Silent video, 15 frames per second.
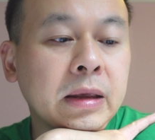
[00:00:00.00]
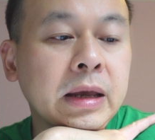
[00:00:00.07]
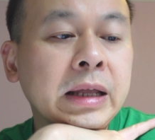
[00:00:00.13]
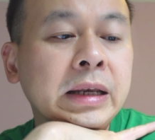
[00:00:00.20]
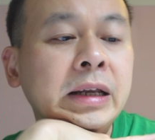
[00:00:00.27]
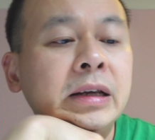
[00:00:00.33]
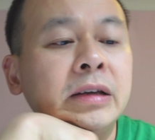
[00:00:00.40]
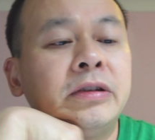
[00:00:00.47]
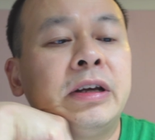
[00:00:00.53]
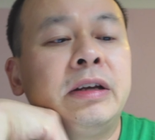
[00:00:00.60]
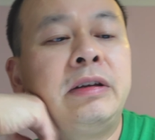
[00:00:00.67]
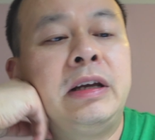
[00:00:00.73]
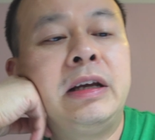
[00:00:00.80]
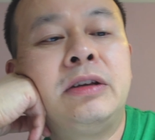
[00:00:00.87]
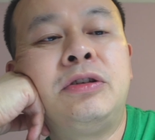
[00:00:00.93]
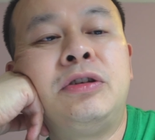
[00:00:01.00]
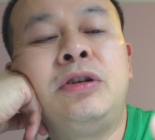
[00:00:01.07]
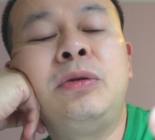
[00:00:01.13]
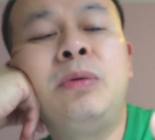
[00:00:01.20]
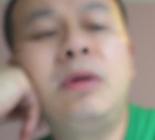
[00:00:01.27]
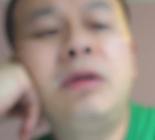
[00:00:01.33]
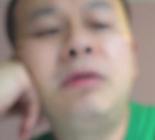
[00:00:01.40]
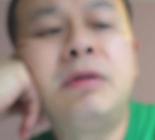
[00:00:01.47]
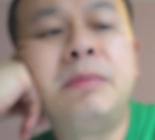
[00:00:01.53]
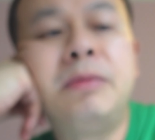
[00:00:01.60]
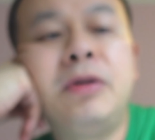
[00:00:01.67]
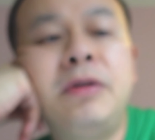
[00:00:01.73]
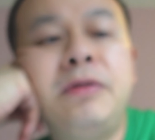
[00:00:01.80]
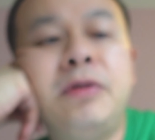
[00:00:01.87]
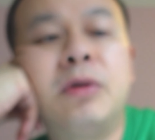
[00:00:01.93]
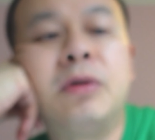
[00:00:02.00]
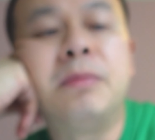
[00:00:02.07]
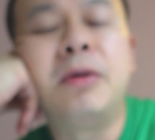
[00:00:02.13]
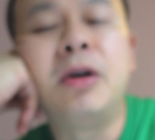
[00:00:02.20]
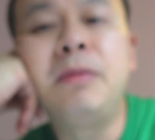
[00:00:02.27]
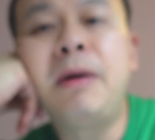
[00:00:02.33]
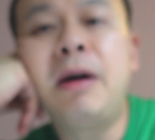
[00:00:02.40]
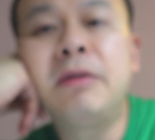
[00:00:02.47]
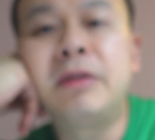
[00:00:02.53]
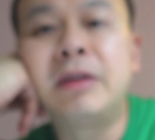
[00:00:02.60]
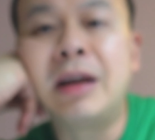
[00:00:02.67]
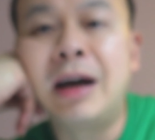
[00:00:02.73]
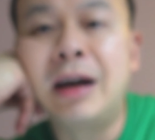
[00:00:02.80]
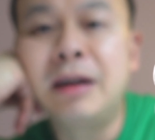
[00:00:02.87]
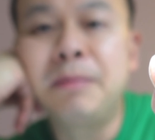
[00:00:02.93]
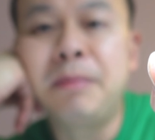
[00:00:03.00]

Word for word: And then it says here, do you want to remove your mobile data